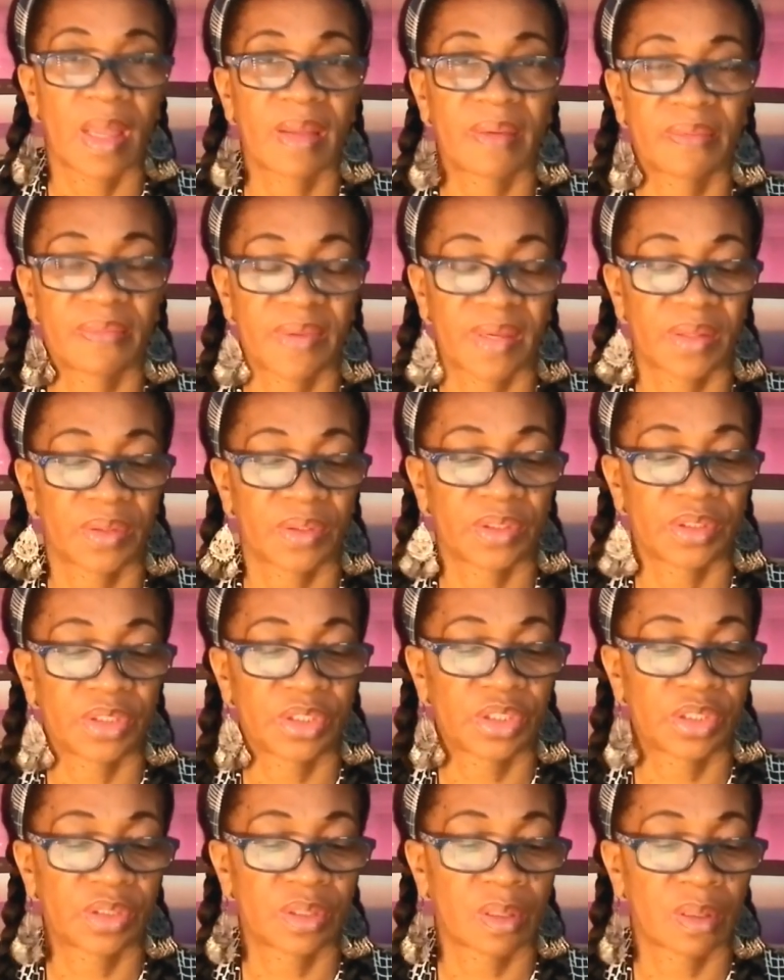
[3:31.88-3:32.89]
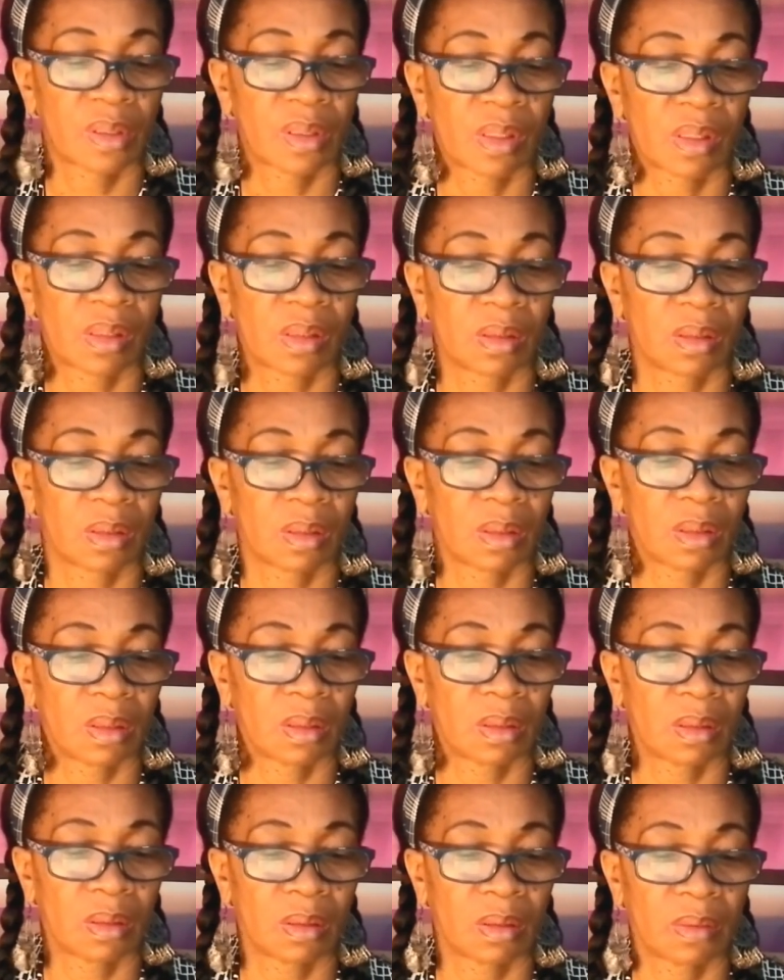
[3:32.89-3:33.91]
found a chart
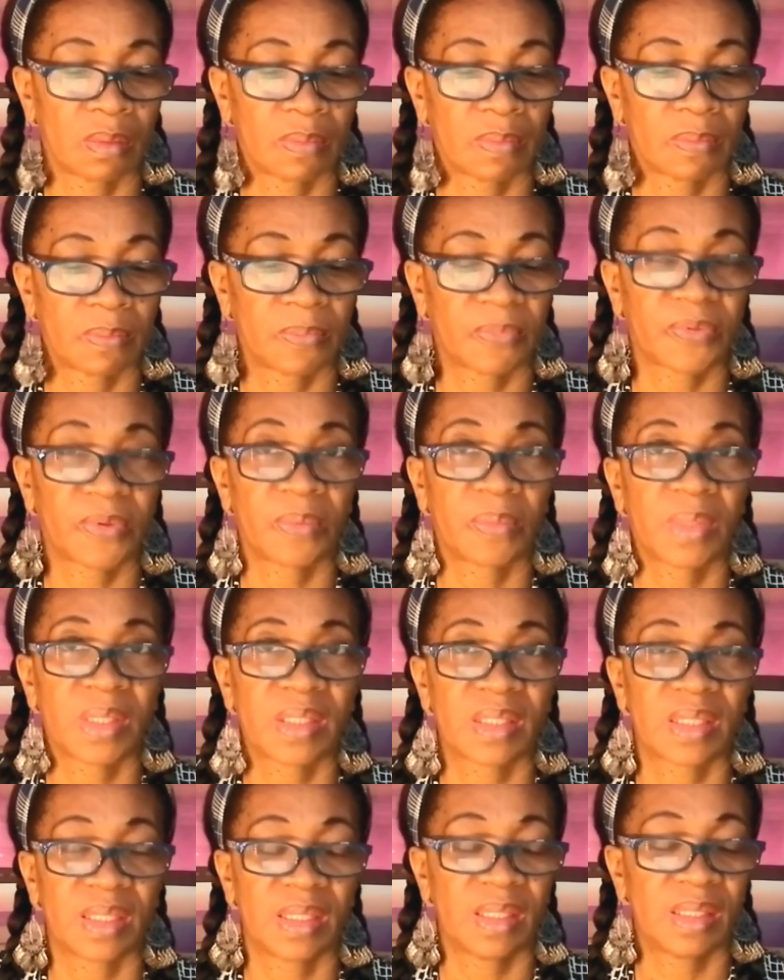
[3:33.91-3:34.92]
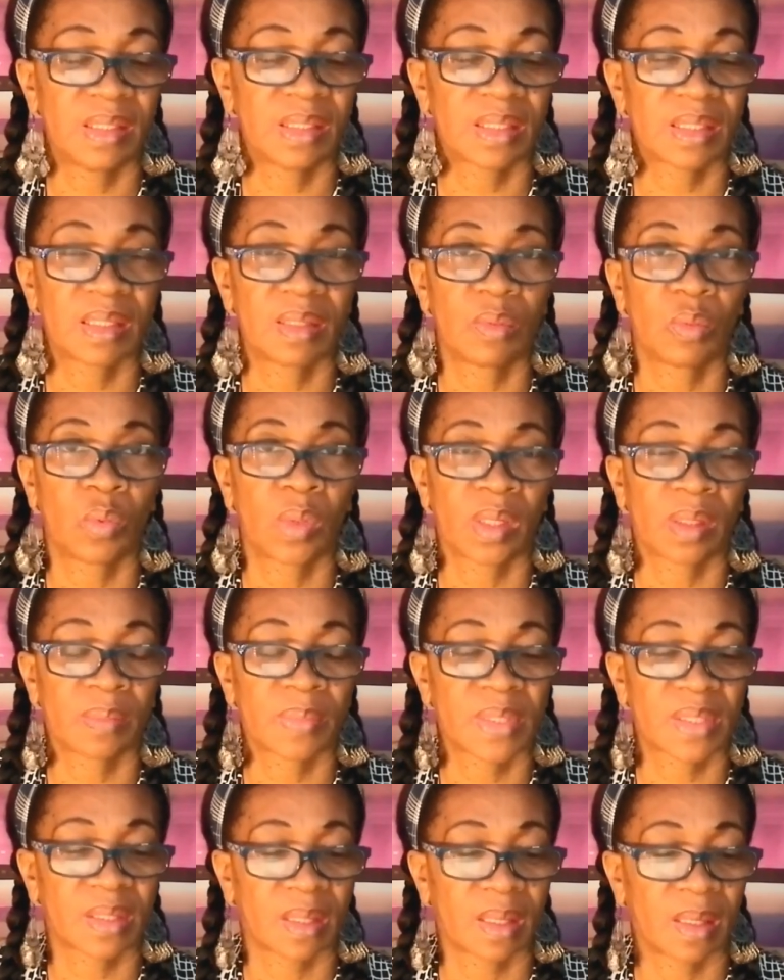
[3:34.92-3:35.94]
from the CDC
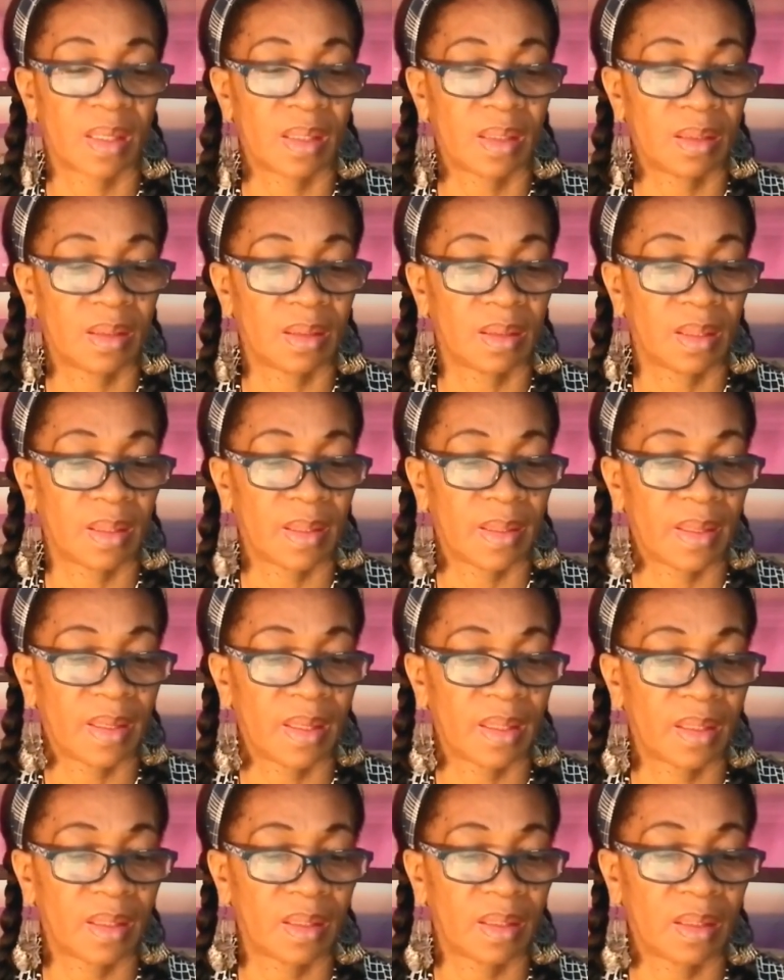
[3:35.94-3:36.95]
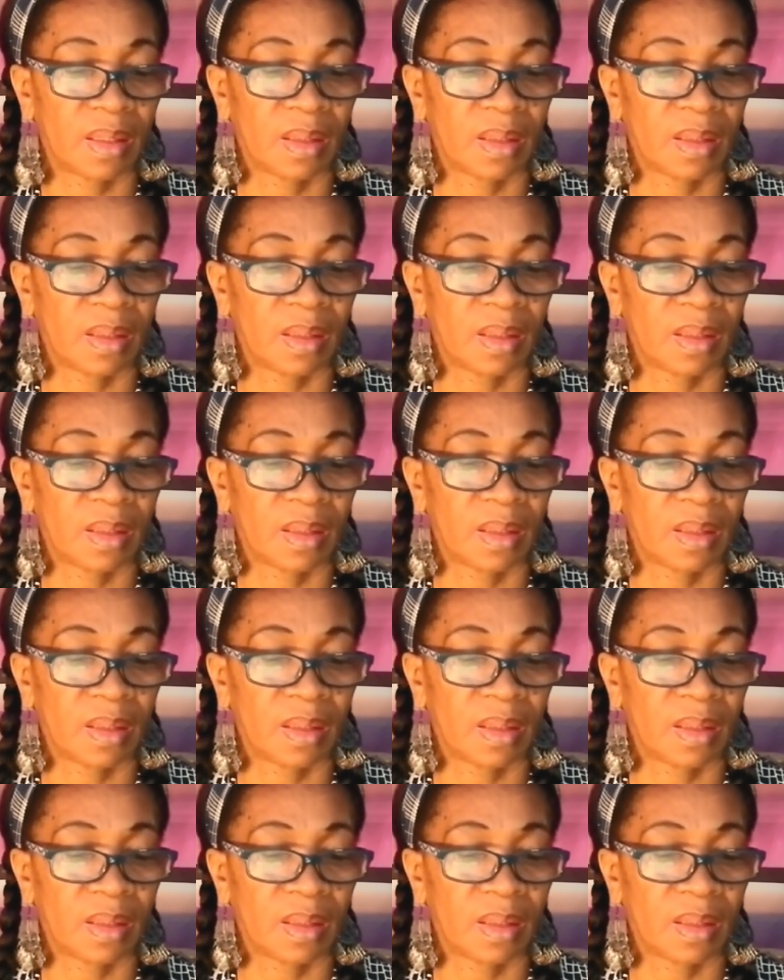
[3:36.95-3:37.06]
website, and